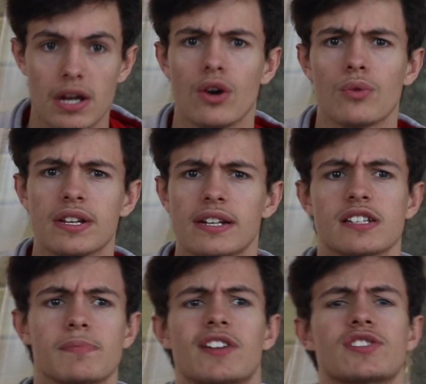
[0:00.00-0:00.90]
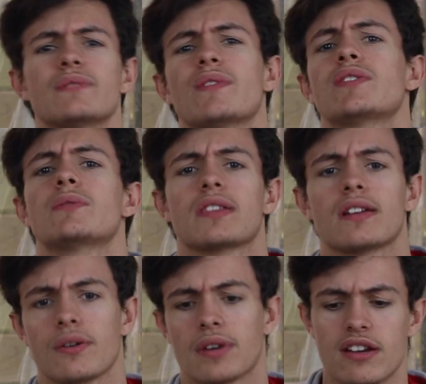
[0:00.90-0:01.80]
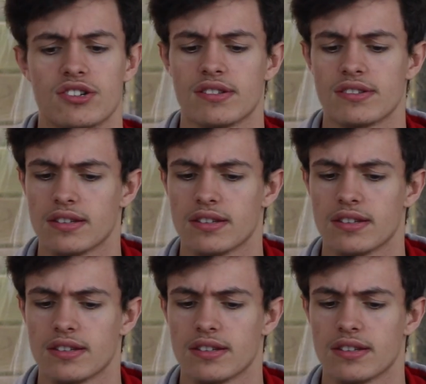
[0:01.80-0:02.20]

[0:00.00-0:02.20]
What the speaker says: along with an expansion of a few other locations